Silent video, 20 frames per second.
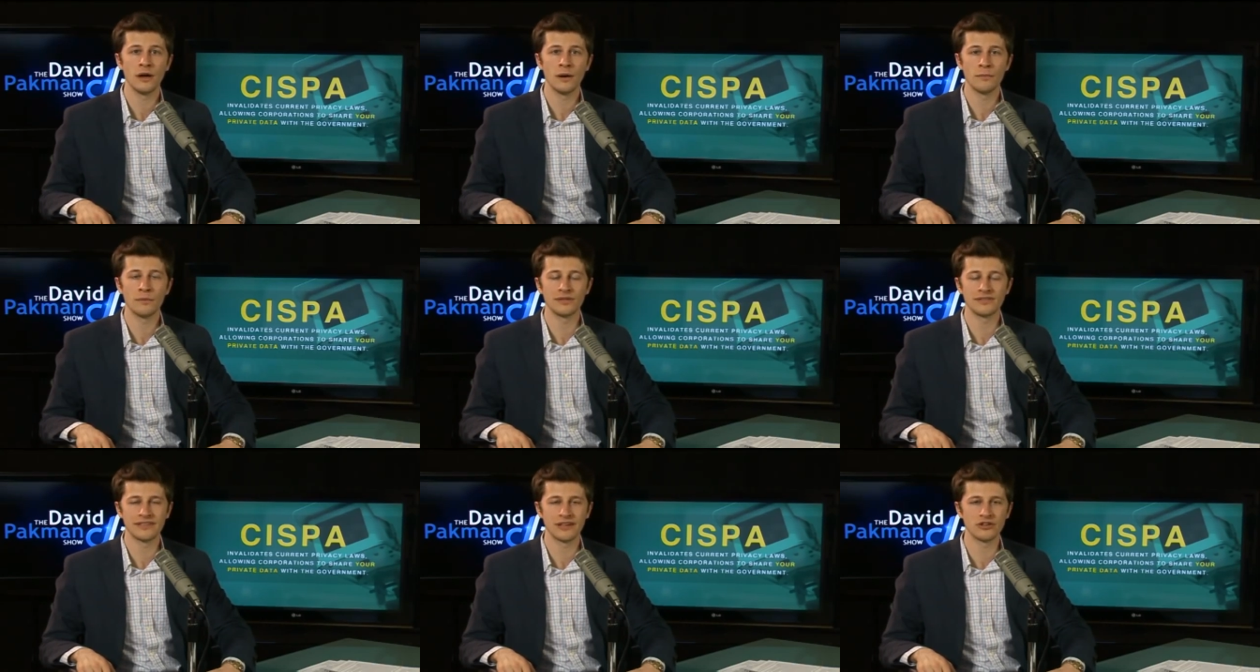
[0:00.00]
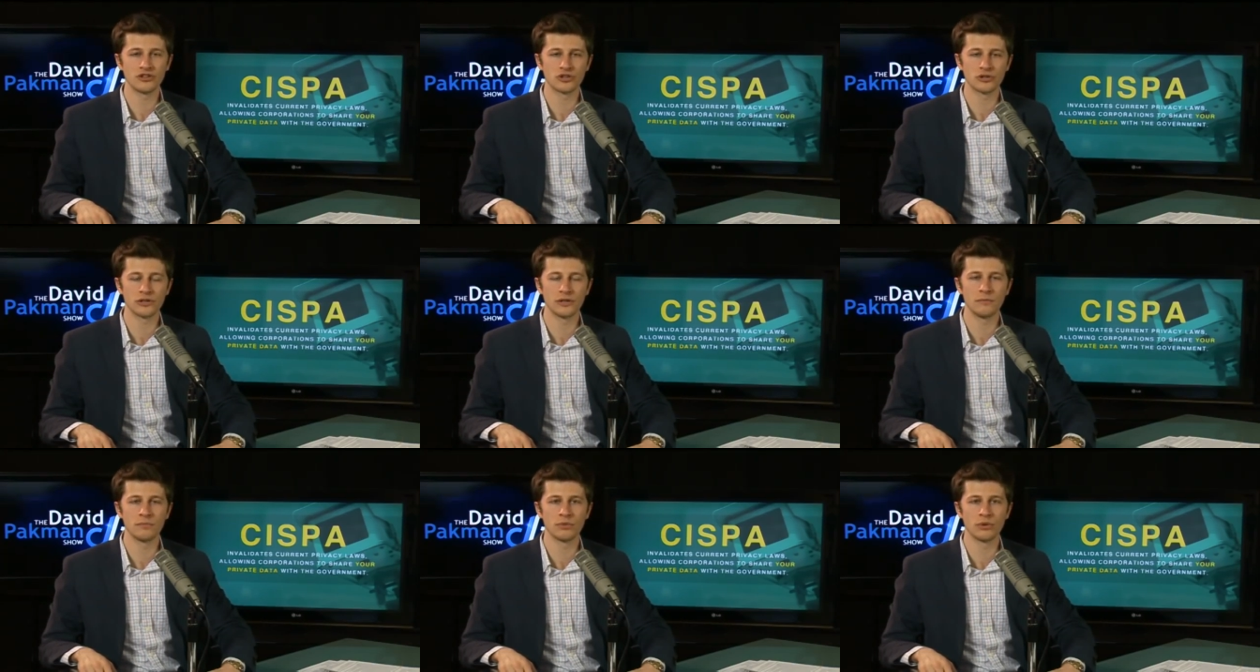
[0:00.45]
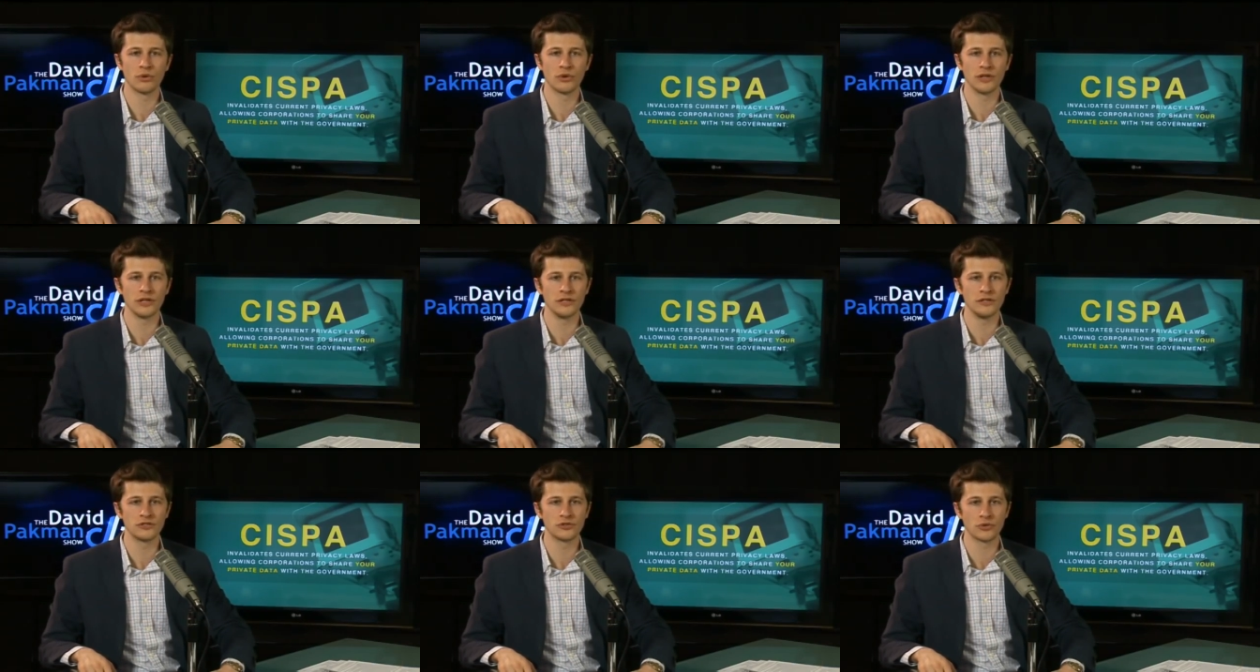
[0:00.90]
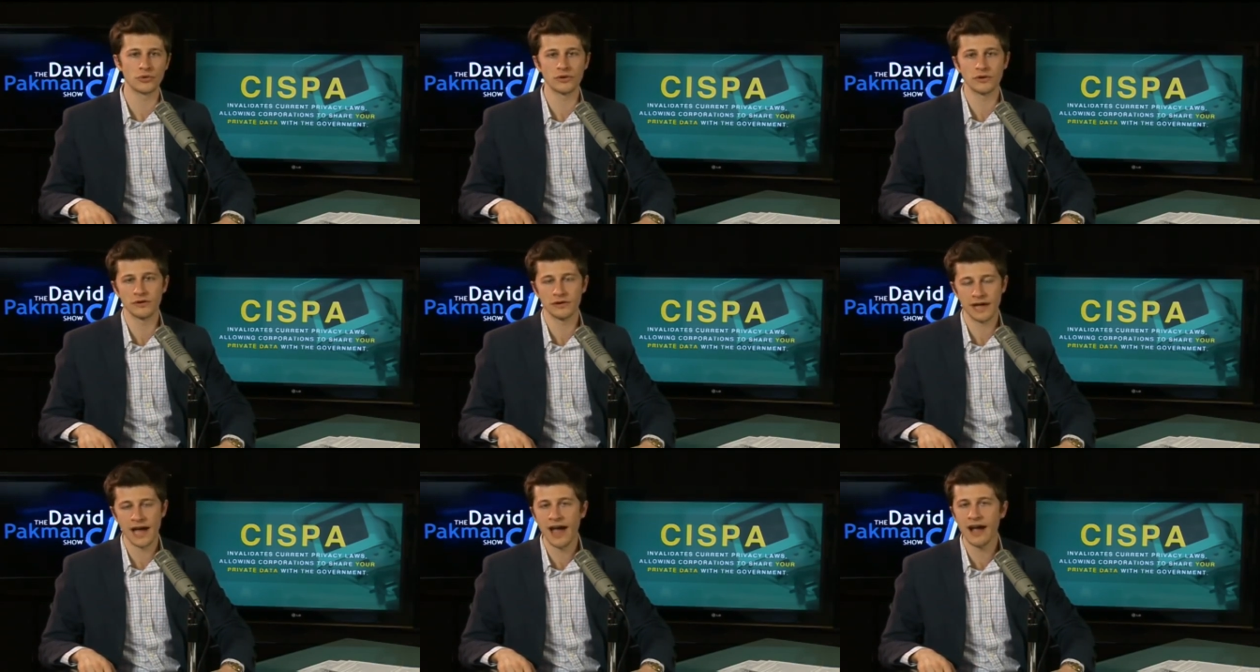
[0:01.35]
potential employees
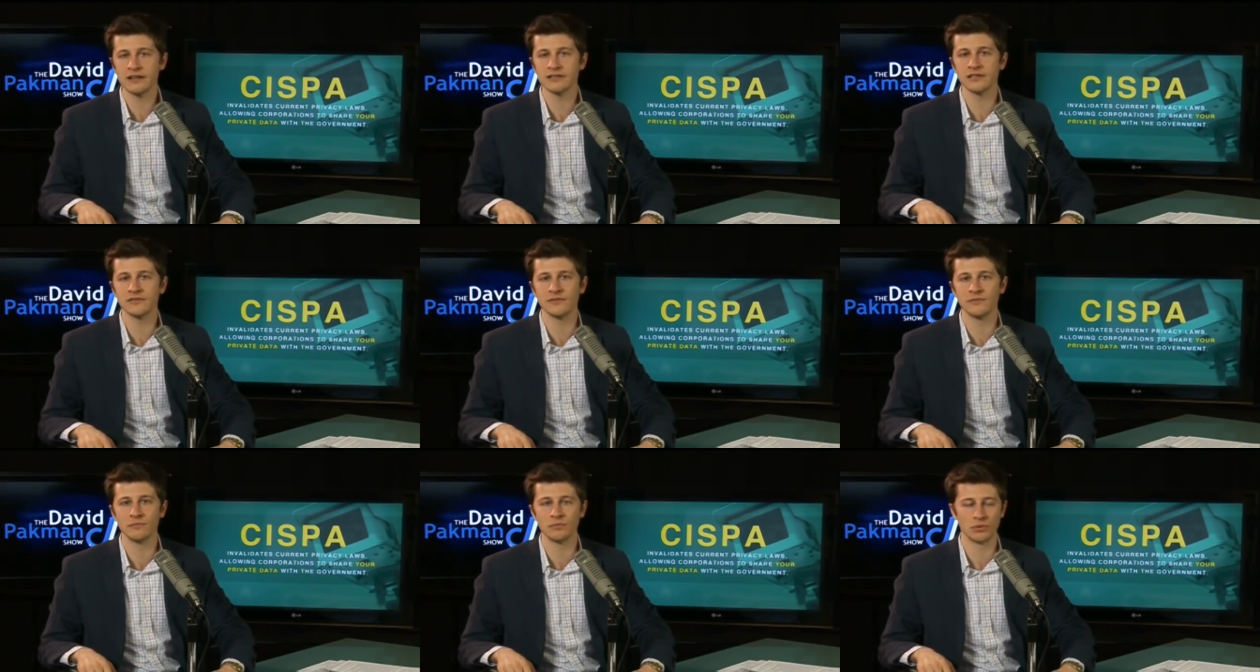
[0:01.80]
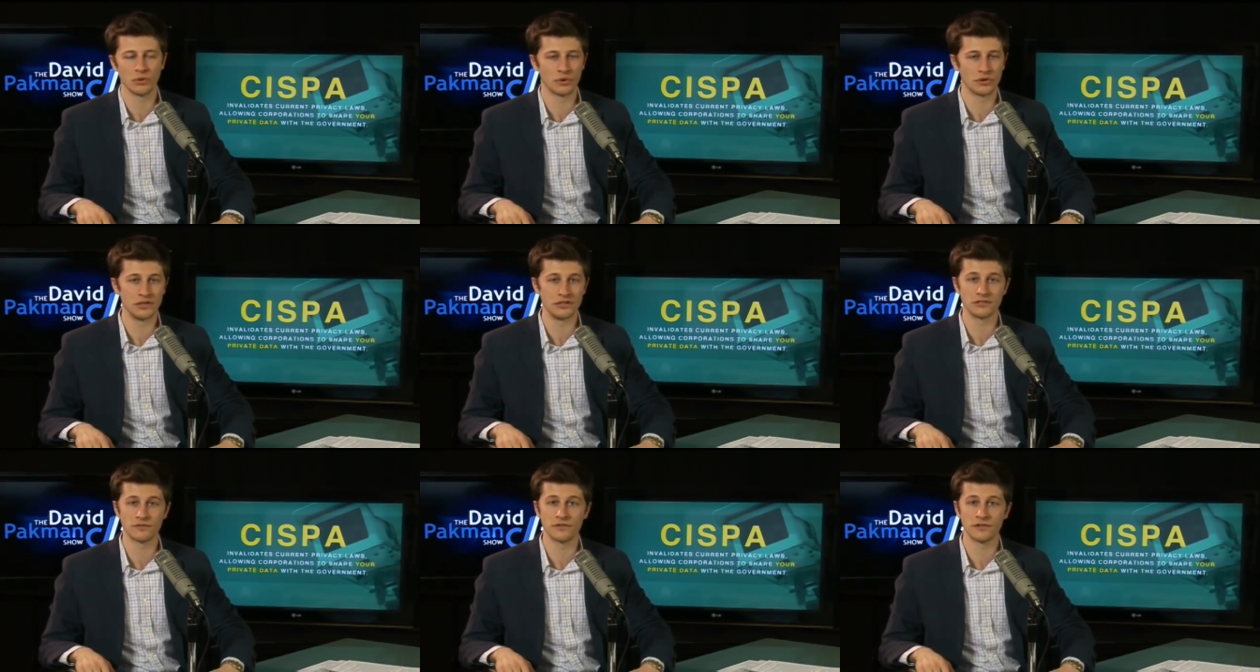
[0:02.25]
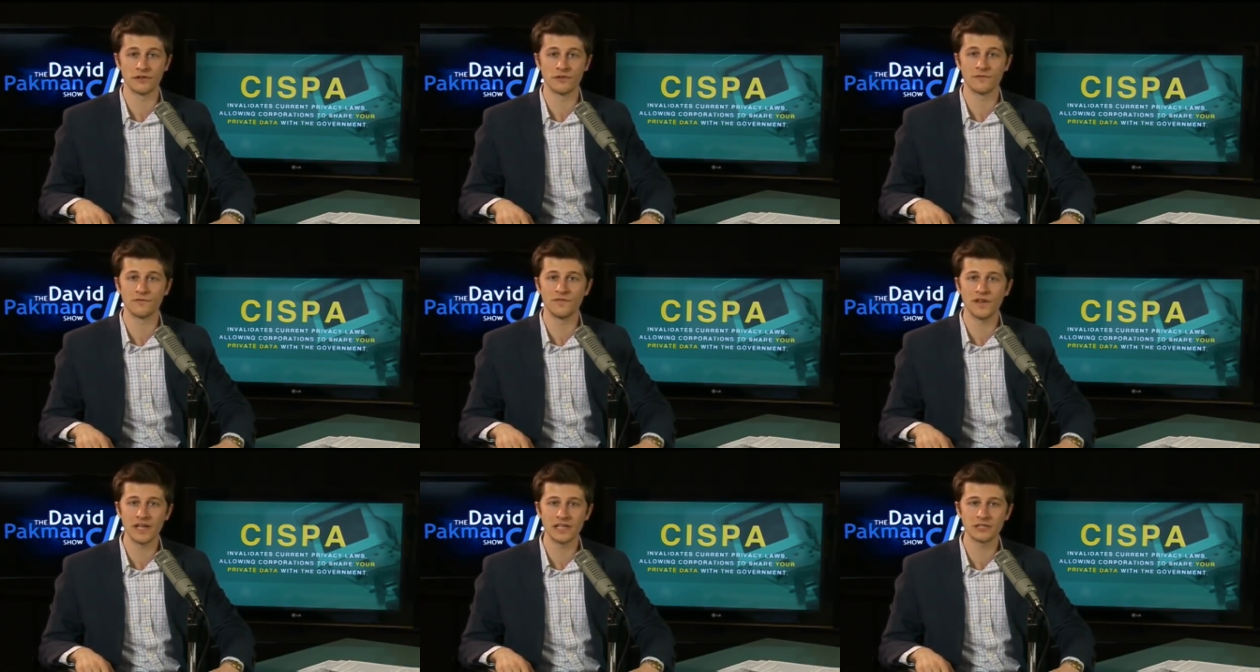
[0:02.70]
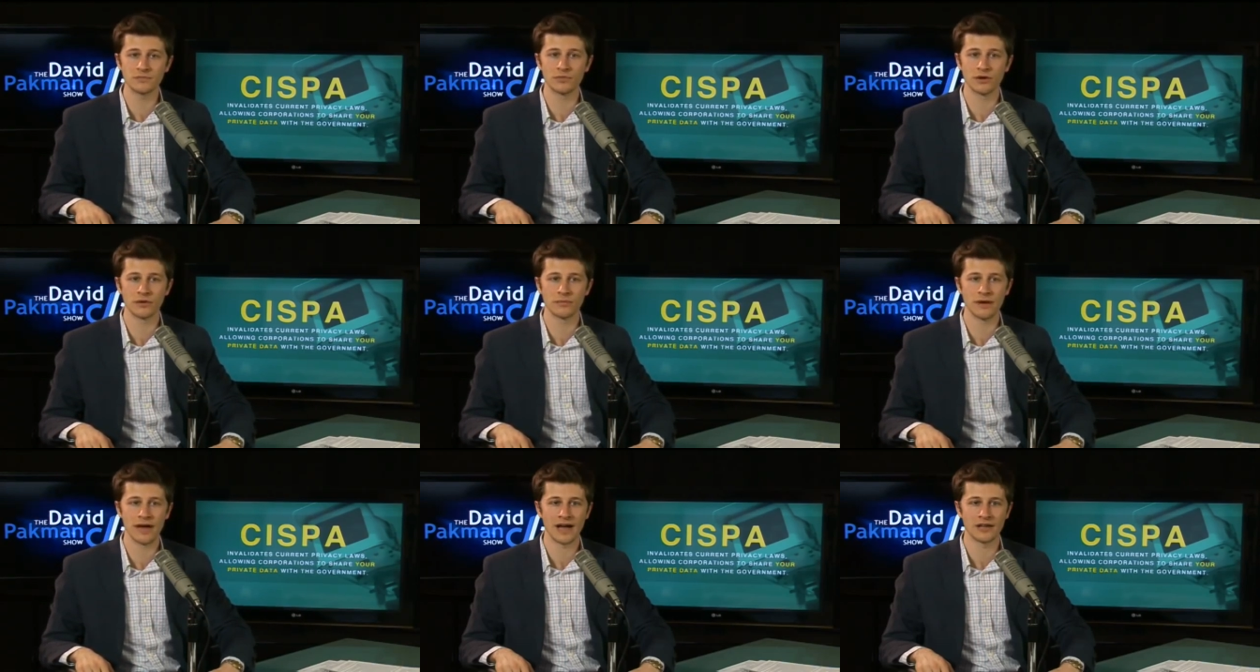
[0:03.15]
or active employees for their
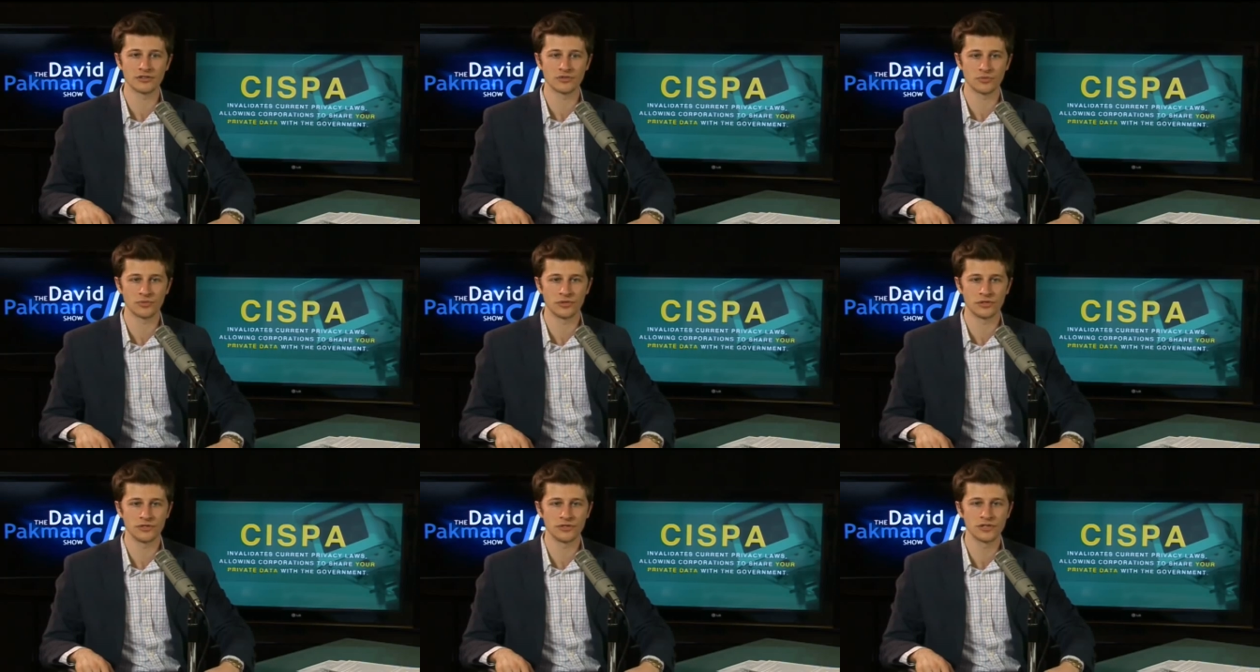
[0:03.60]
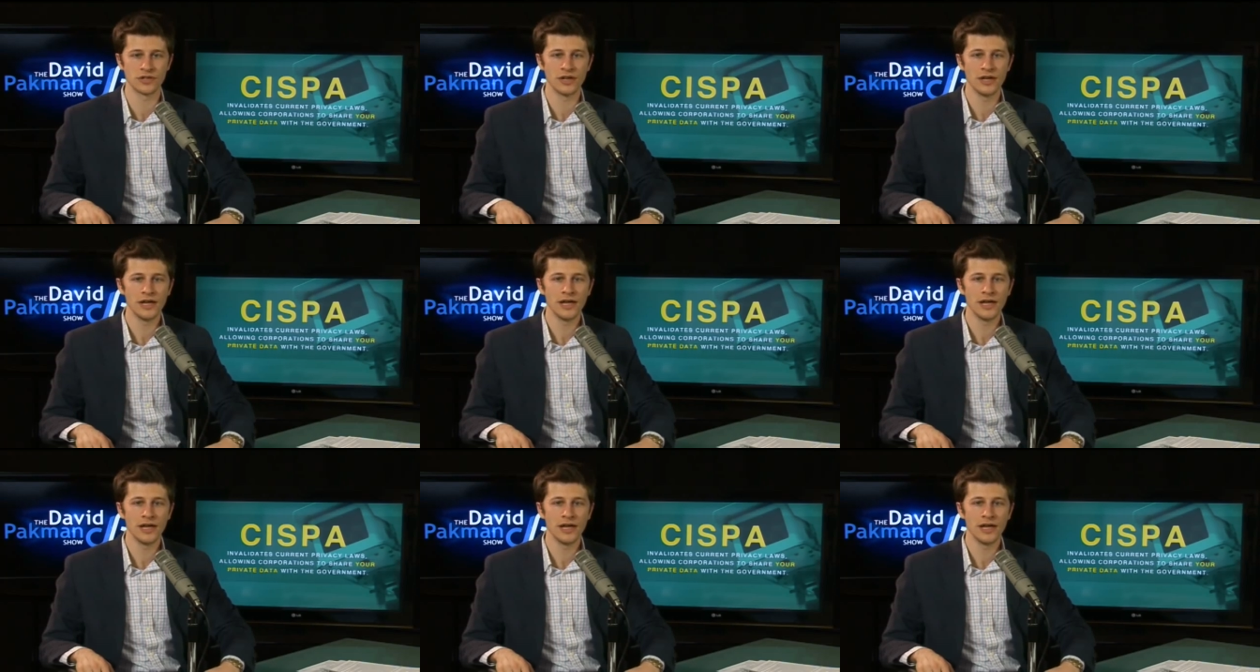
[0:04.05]
Facebook passwords,